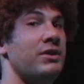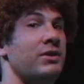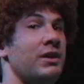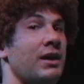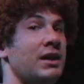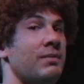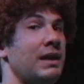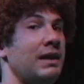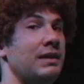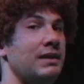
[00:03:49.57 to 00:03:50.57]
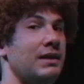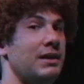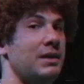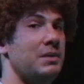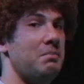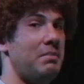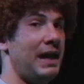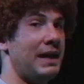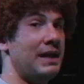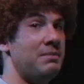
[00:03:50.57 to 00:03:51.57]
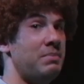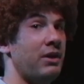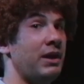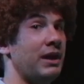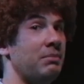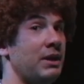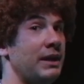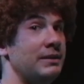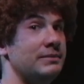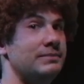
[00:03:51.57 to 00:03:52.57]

too young to be painted in period blood.